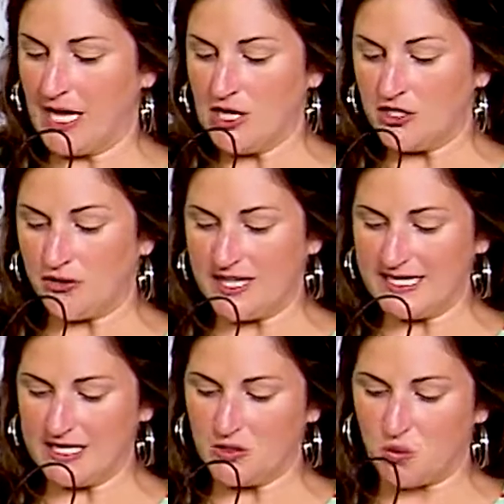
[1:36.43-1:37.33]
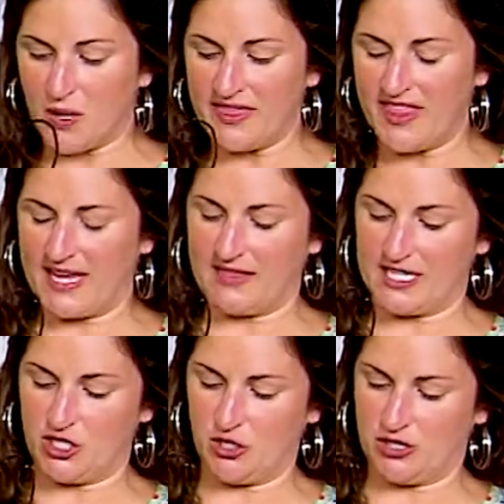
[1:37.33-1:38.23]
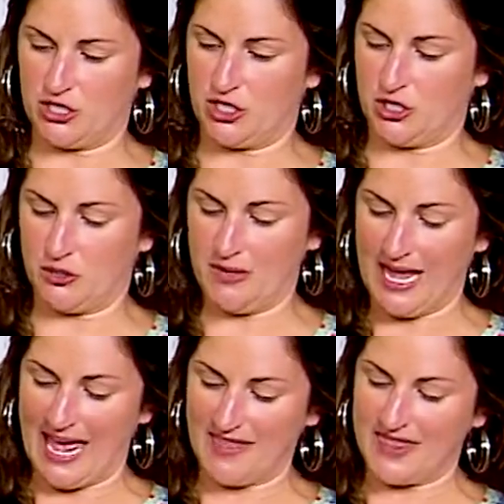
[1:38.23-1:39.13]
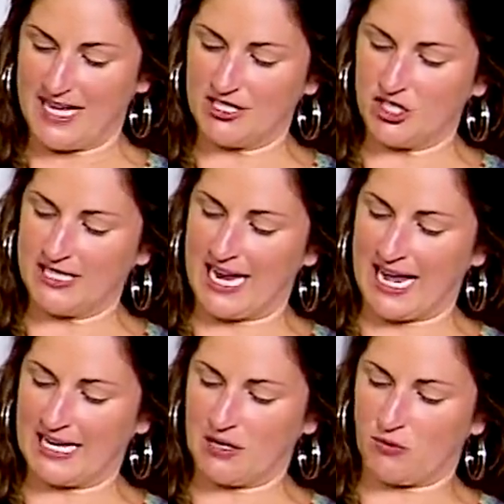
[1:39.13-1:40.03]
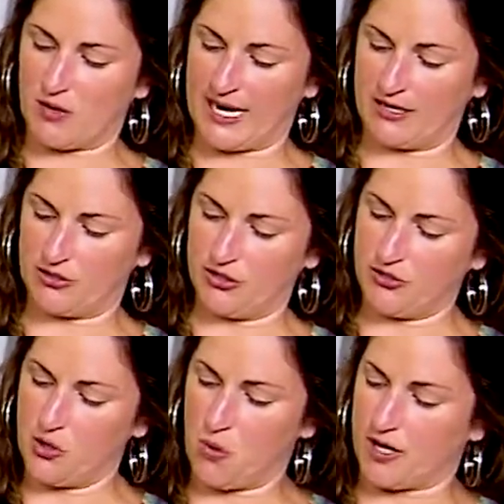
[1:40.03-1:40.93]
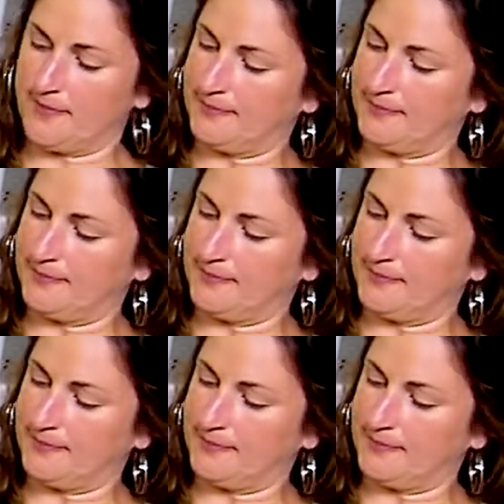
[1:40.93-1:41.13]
So this is one thing that you could do, and then just hang it right on your door.